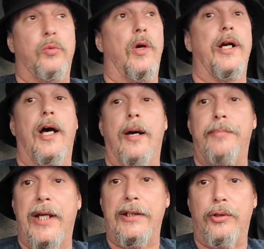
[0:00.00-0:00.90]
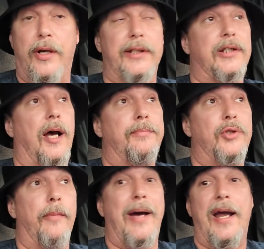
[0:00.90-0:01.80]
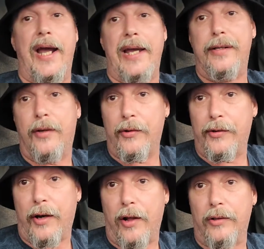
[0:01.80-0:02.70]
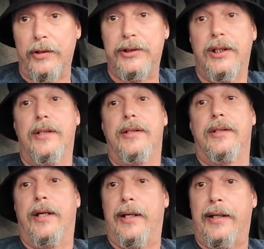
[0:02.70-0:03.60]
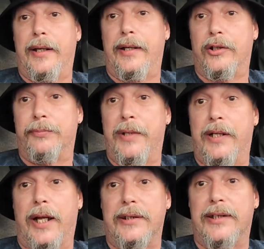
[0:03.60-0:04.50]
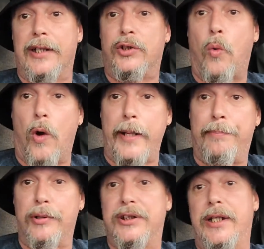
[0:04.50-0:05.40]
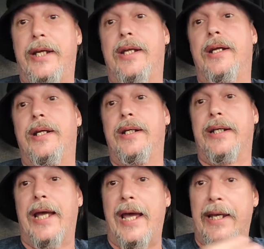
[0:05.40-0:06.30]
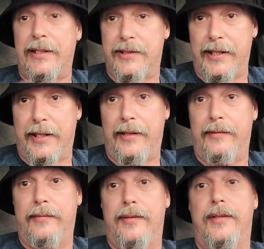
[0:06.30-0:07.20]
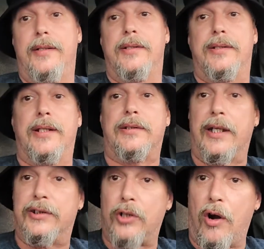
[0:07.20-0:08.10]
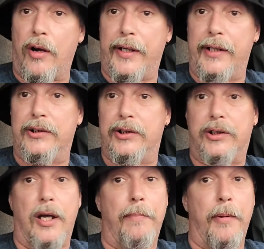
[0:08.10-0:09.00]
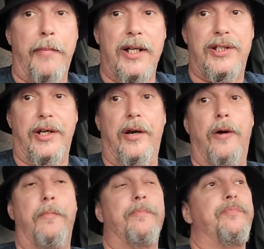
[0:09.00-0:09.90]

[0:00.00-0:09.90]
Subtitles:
wanted to update you on it. It's up to about $800. And there's been, like I said, 20% in gains in it since I started it just a couple months ago.